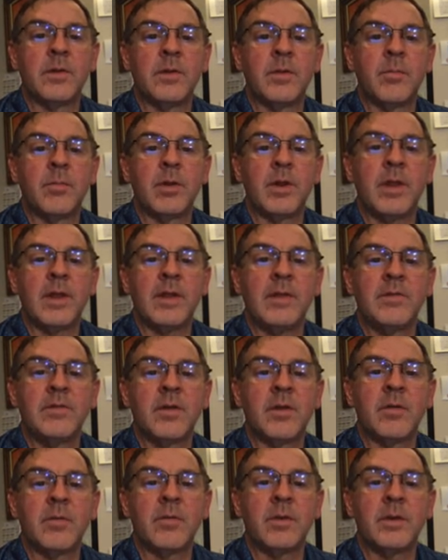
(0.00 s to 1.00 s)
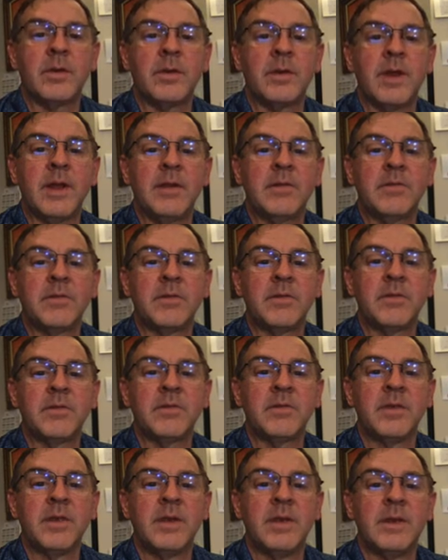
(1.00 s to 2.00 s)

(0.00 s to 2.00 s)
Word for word: the plains all the way into Texas.